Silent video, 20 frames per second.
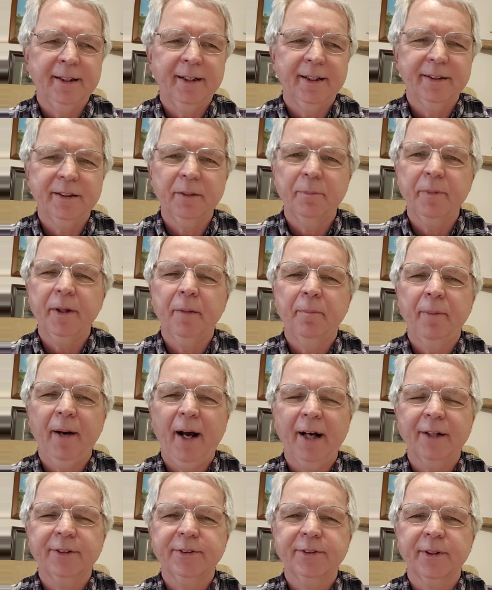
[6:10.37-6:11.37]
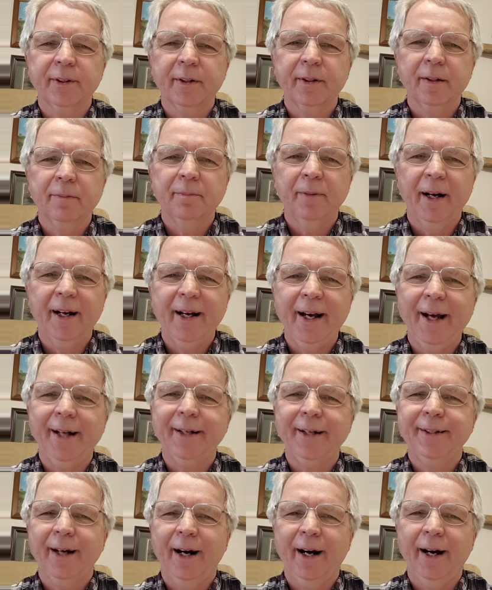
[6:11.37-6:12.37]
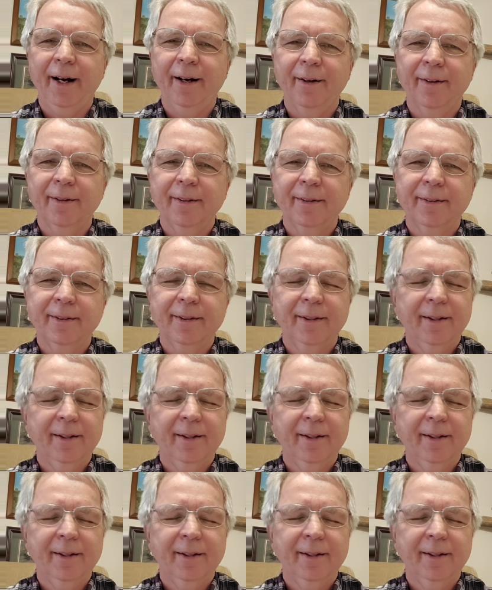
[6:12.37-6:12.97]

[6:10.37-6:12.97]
to be a pastor by Ed Kyle.